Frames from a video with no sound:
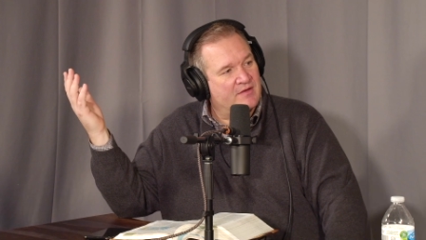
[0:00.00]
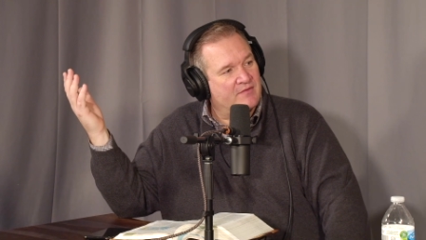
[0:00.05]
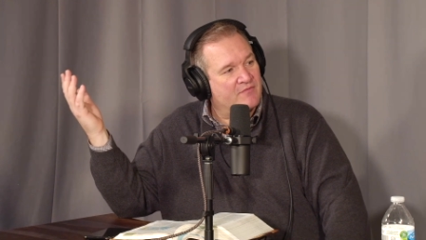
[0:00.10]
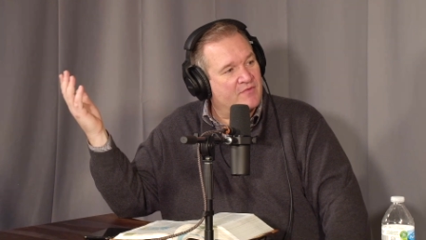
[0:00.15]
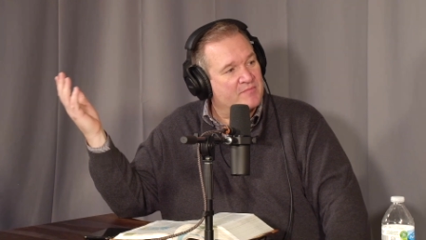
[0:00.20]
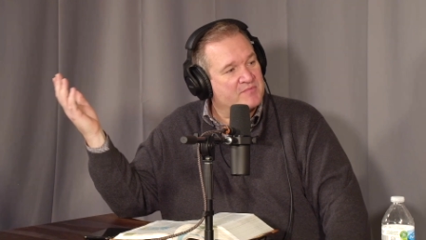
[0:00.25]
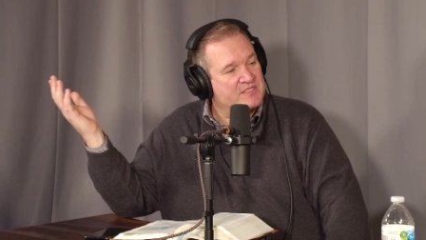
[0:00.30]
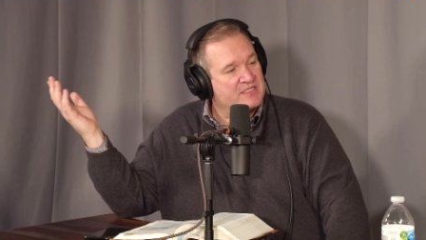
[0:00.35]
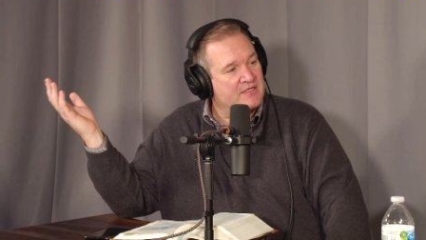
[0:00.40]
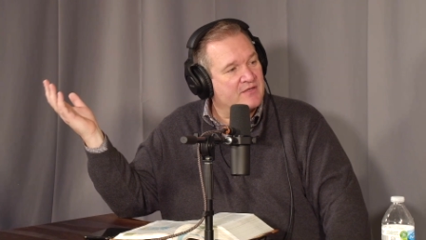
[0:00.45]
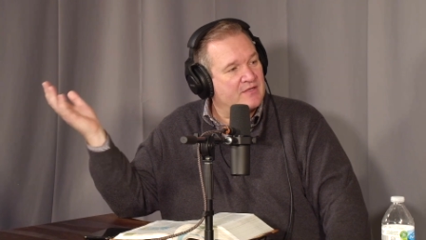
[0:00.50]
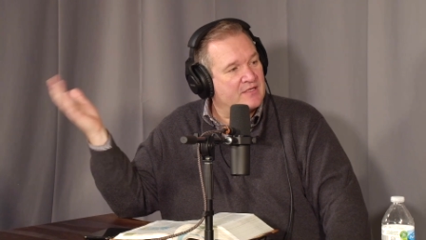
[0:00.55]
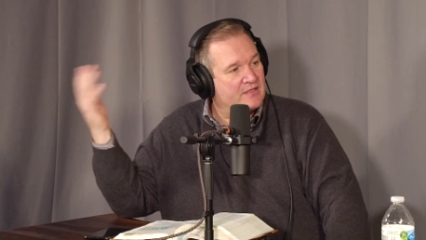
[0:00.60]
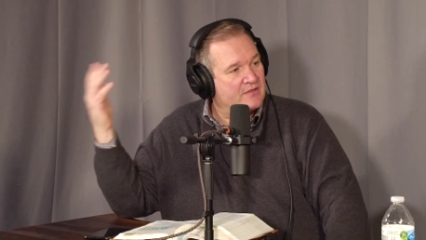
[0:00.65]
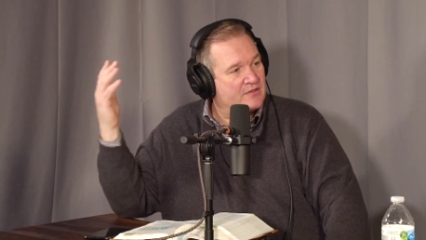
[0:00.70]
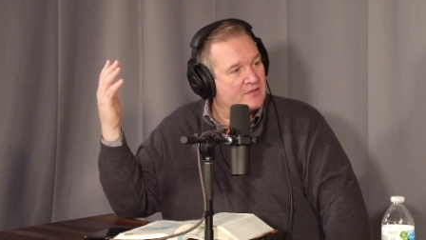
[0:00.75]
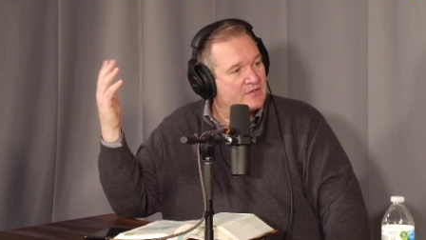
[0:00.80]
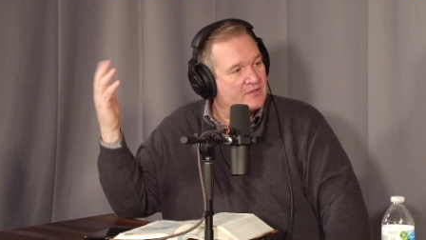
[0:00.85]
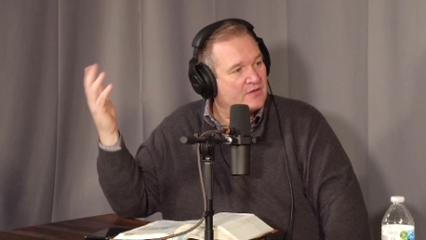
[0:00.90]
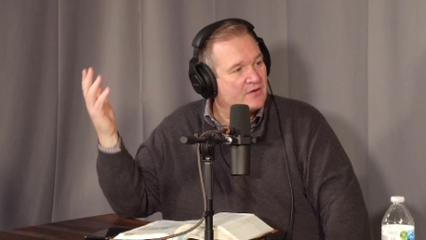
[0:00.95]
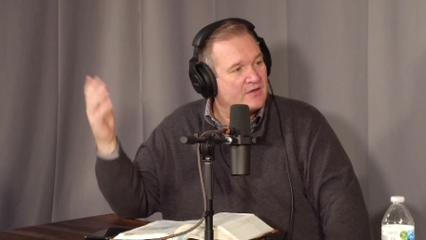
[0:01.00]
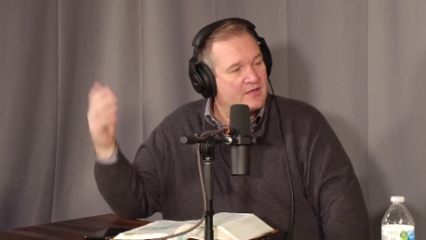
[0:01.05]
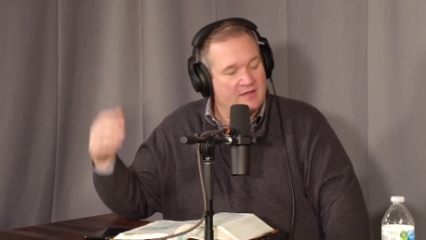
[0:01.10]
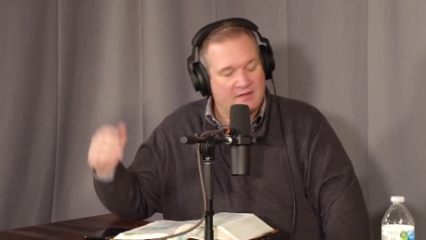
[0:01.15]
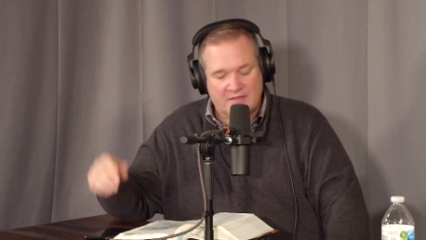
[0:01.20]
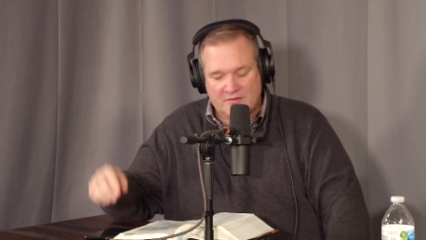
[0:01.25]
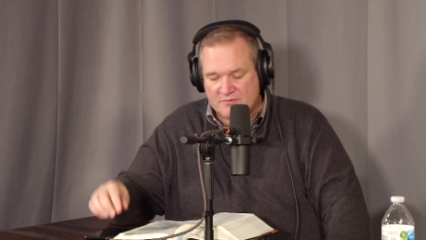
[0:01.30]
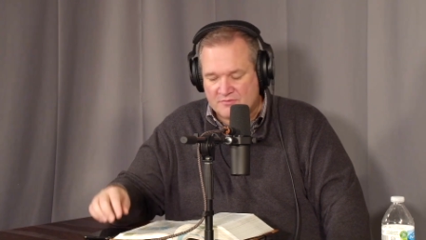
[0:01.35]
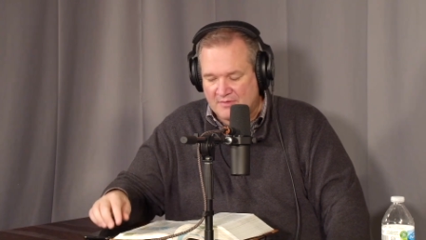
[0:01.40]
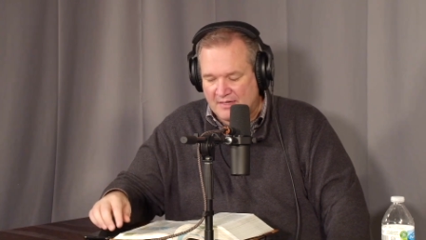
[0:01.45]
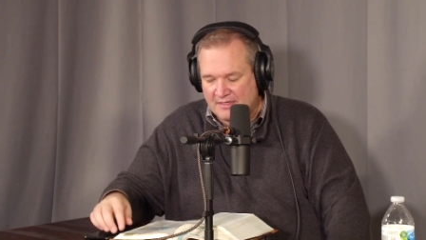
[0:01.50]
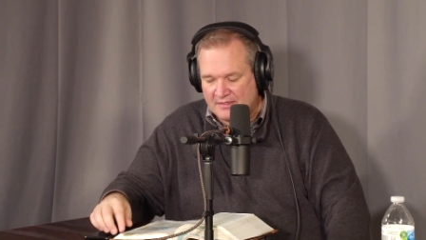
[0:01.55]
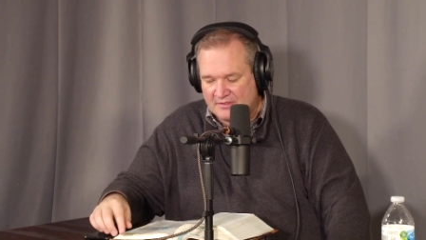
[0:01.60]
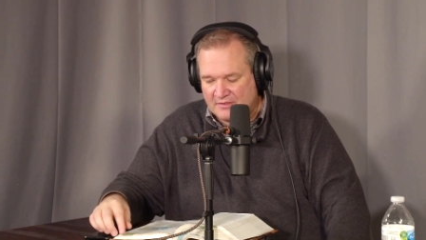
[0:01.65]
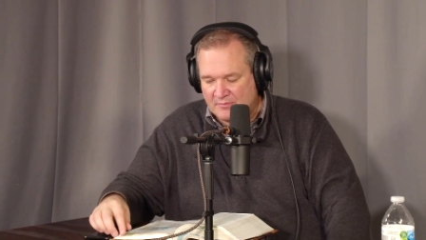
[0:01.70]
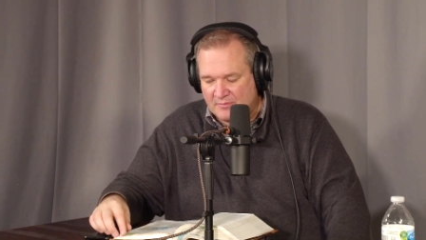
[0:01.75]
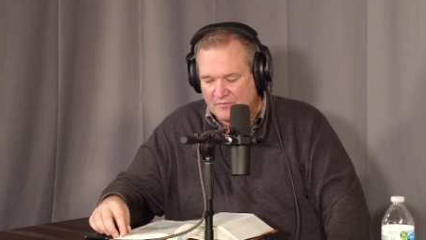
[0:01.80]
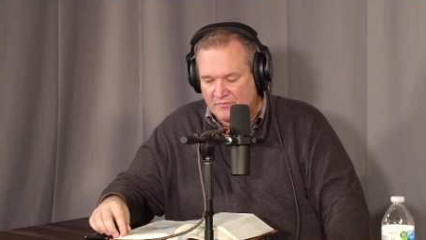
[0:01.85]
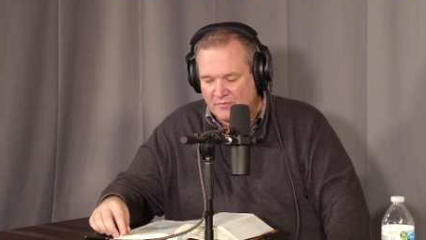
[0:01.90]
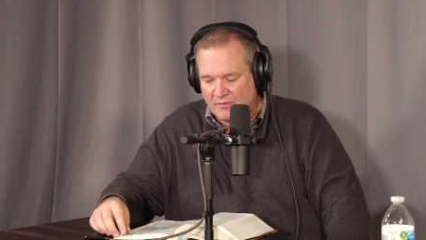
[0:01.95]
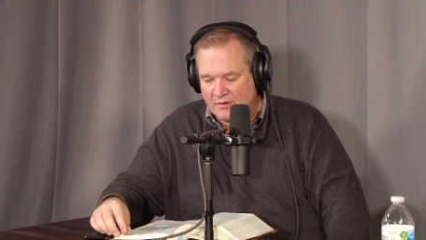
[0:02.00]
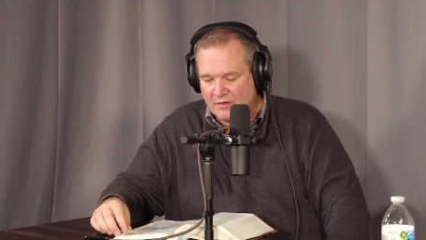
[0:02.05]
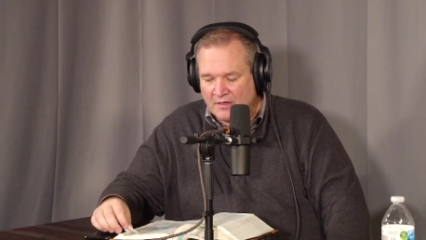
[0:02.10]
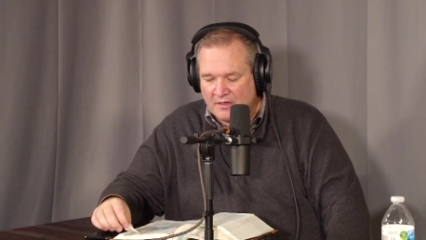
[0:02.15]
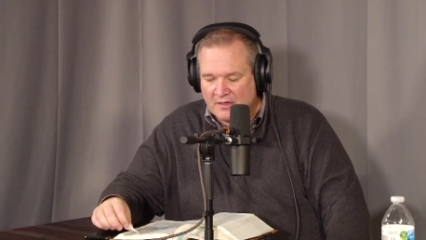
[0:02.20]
from Syria or Turkey that he was writing to before.